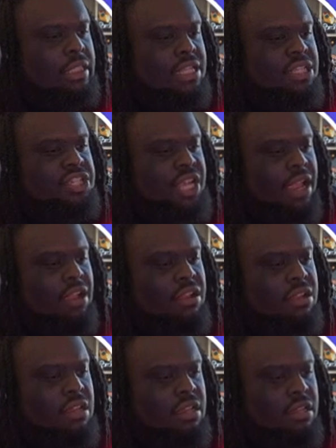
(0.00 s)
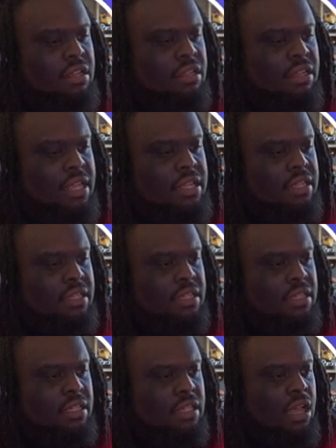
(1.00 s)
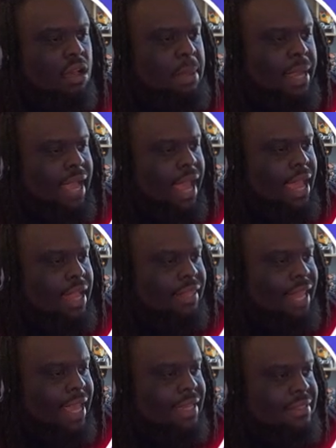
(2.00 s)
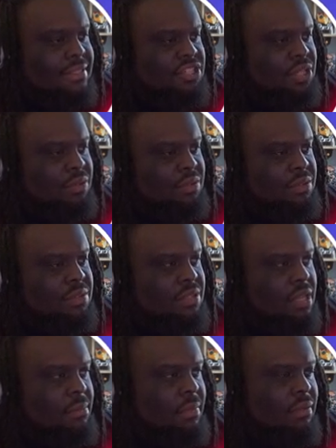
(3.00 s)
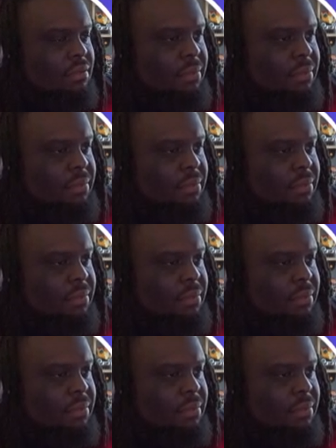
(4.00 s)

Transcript: not the chair. Oh my god, lights, shoes? Come on,